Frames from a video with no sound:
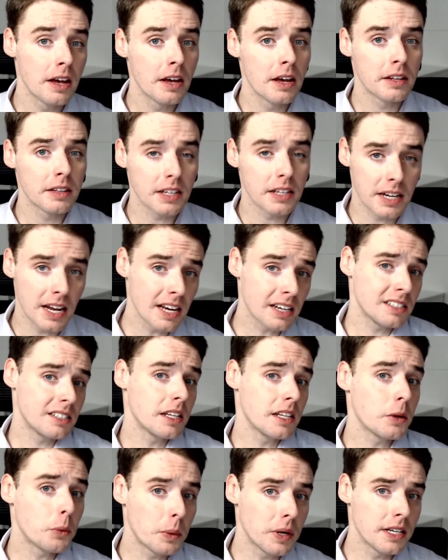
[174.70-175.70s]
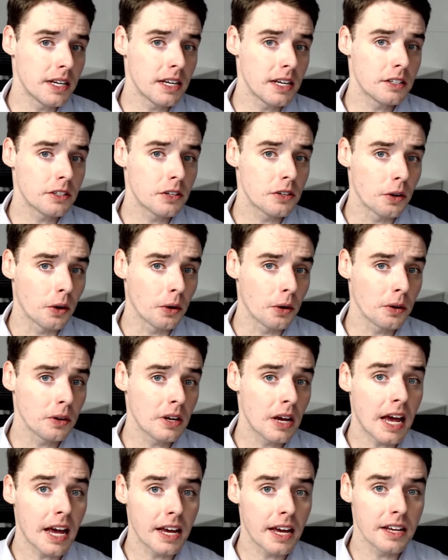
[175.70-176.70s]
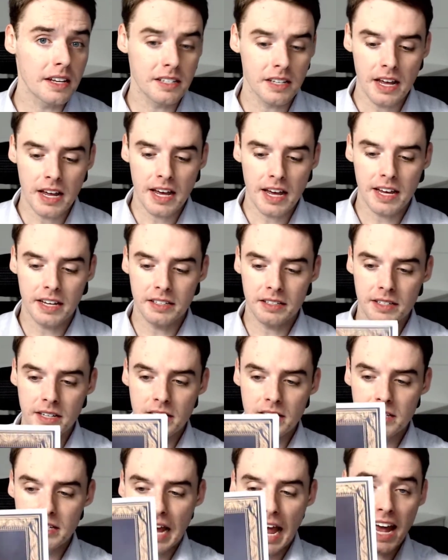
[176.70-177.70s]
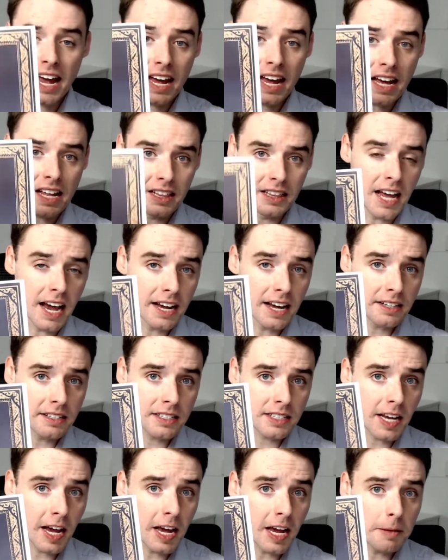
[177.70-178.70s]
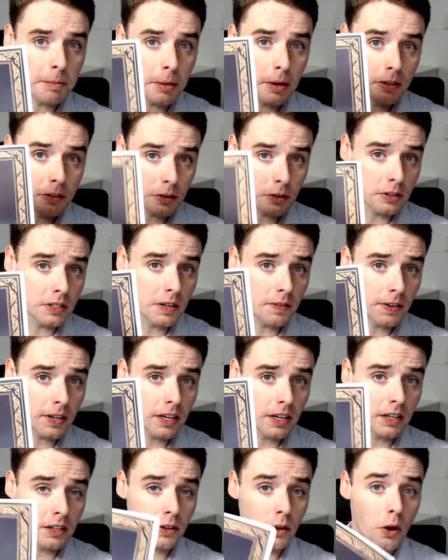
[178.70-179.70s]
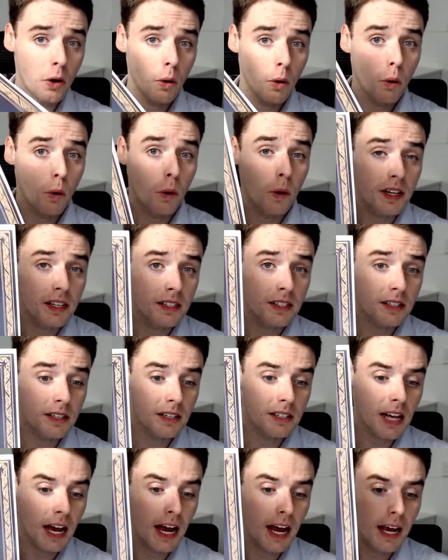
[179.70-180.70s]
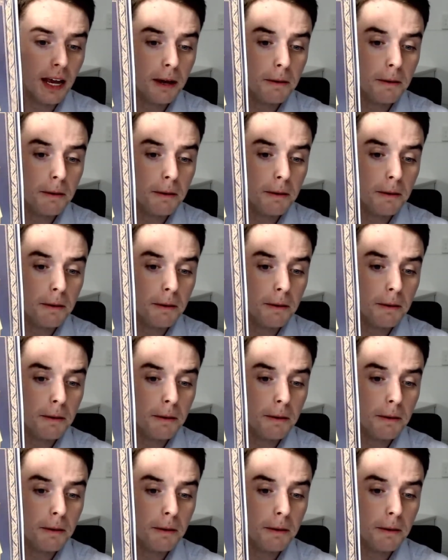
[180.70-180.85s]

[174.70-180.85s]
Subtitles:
The next thing we need to know is this a landscape certificate or is this a